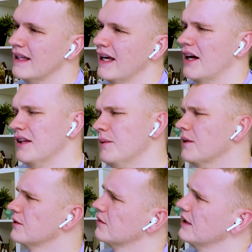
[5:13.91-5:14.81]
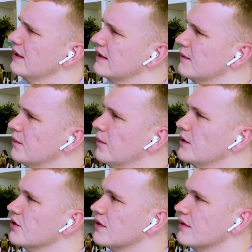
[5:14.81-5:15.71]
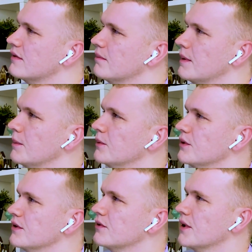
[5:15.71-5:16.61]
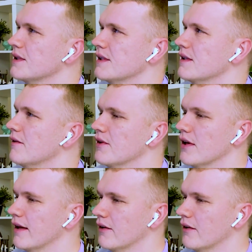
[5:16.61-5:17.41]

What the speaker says: I think when it was released, it probably just people just tried to avert their